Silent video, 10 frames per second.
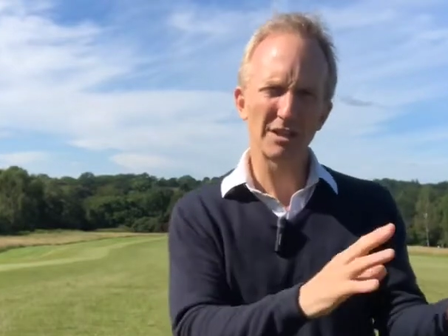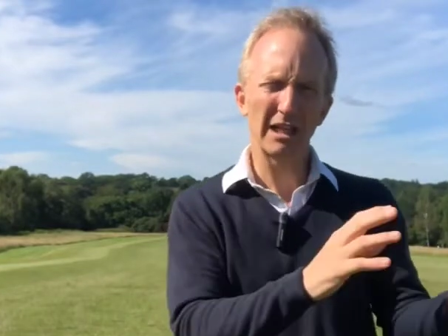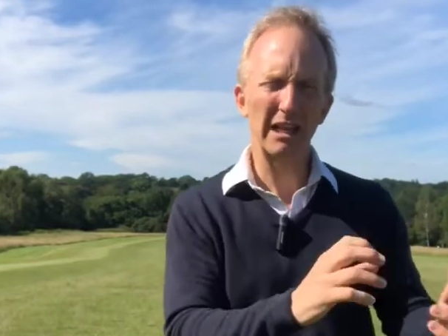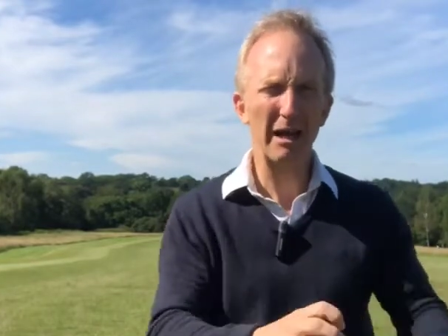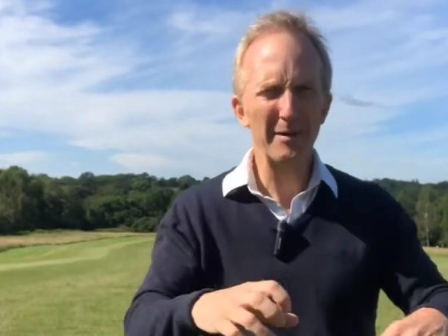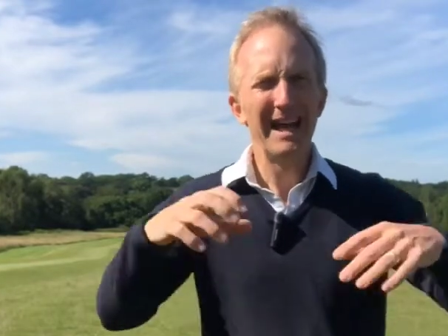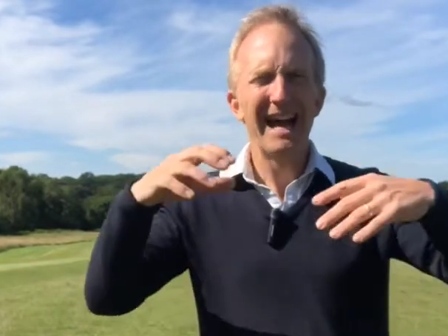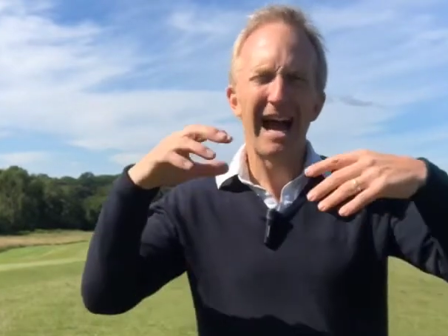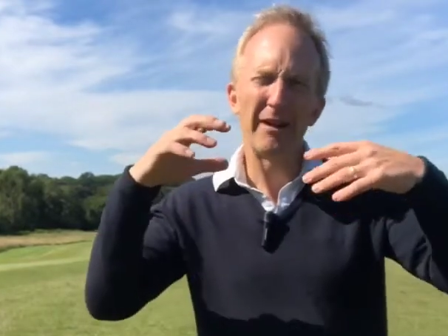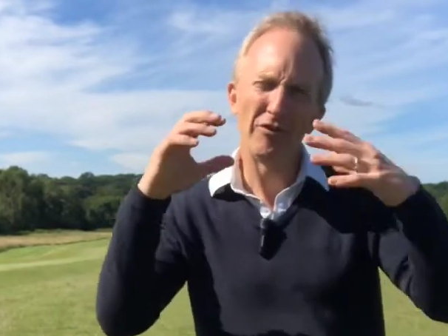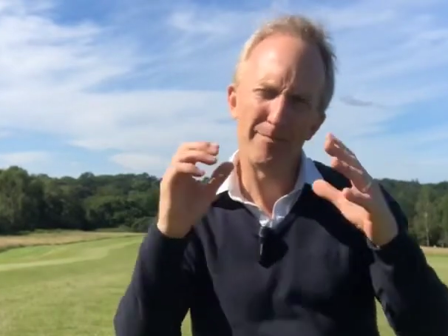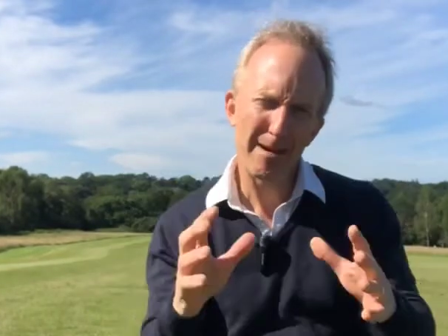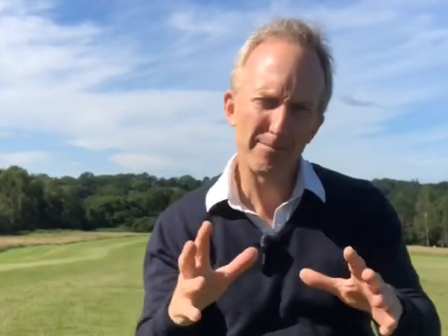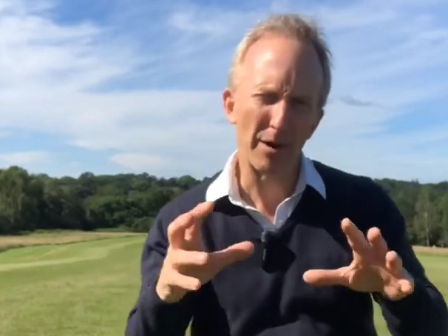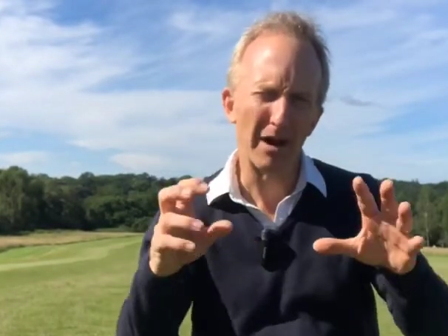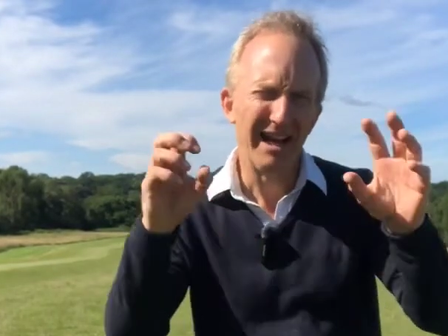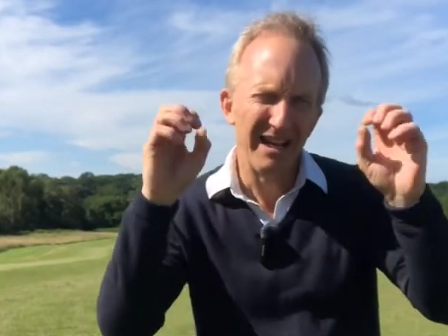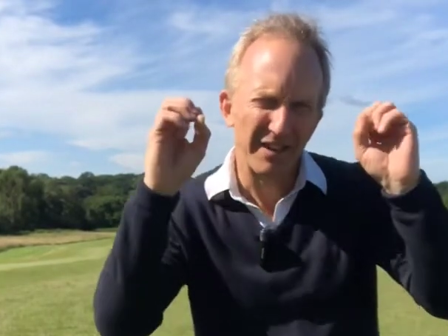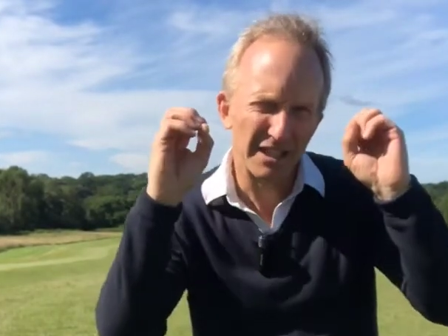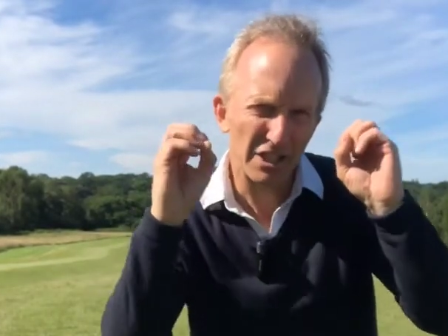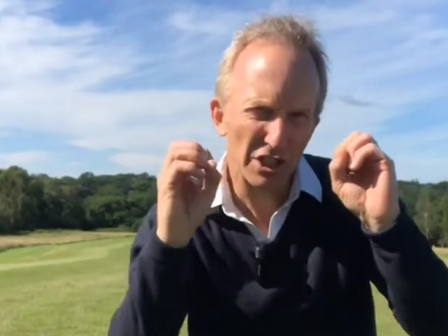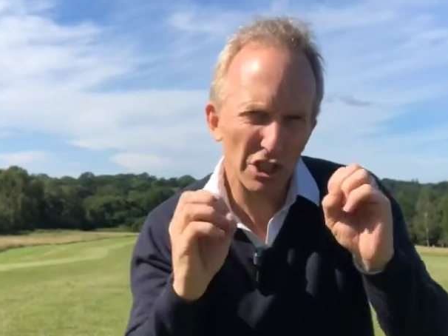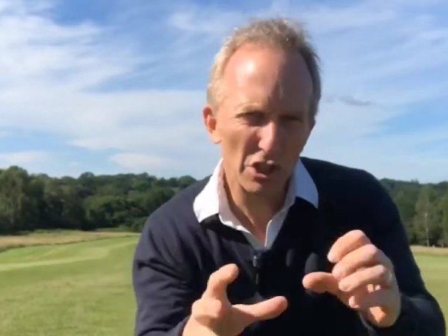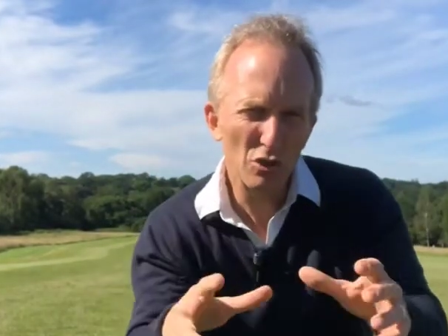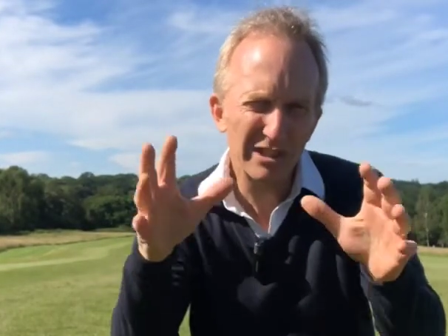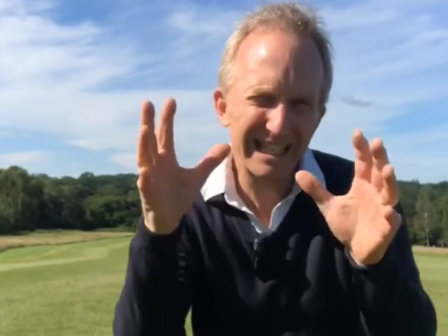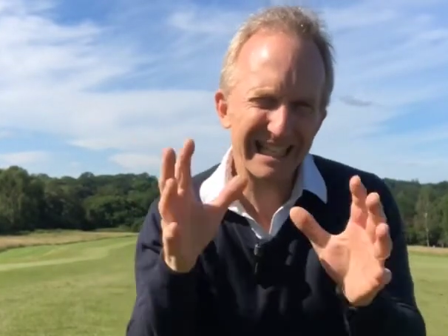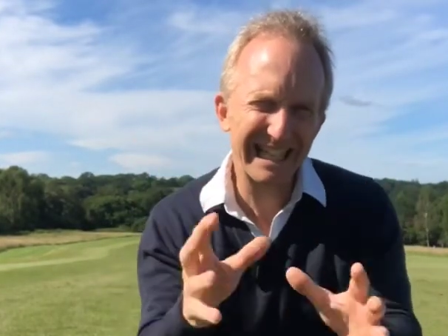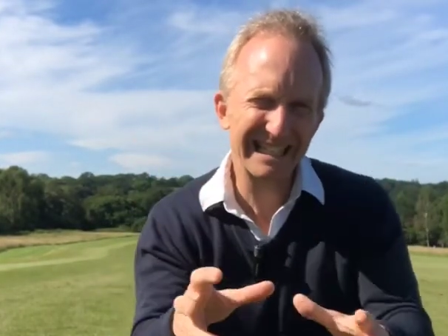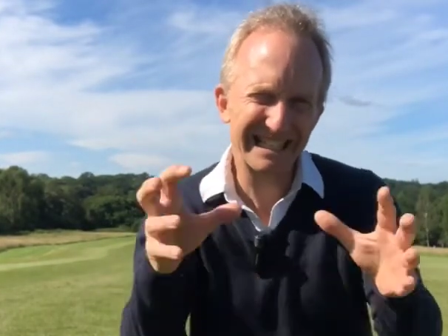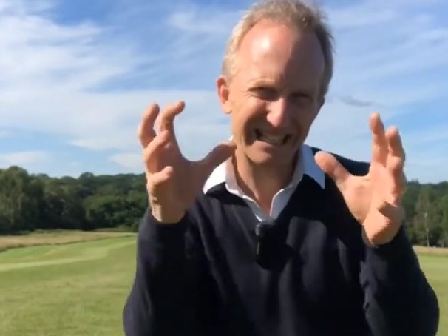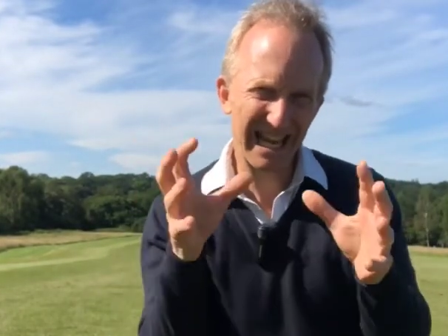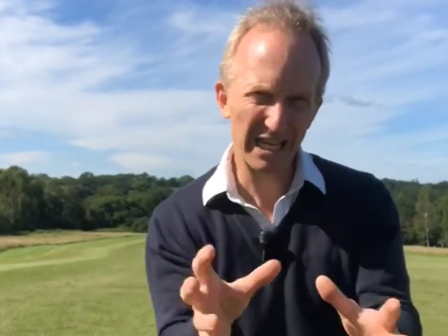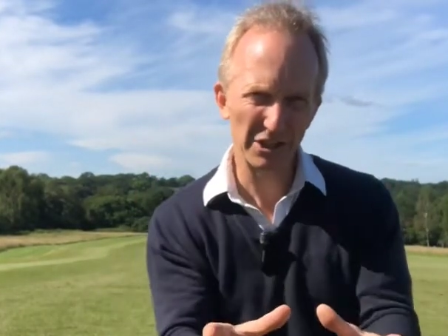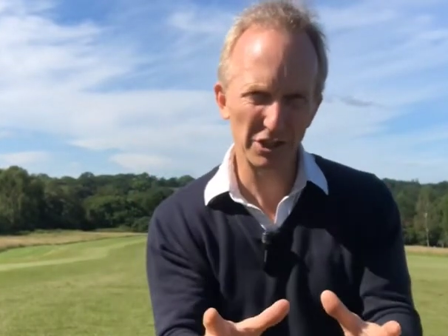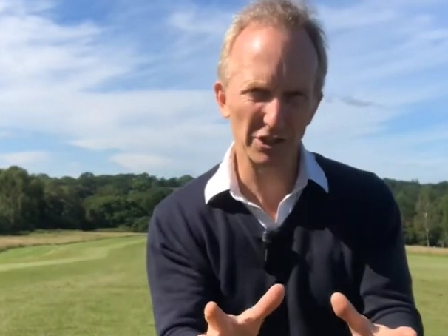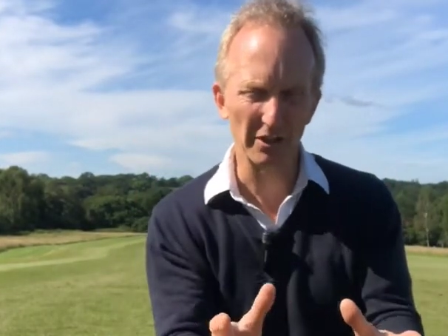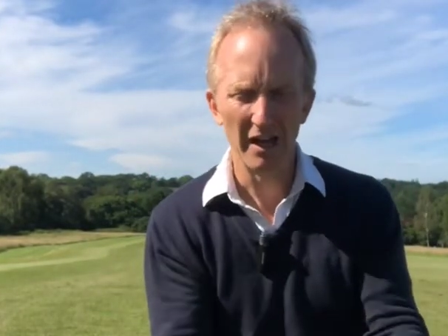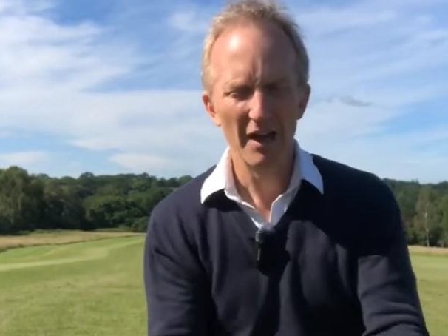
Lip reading: the club. And remember, this is hugely linked to tension.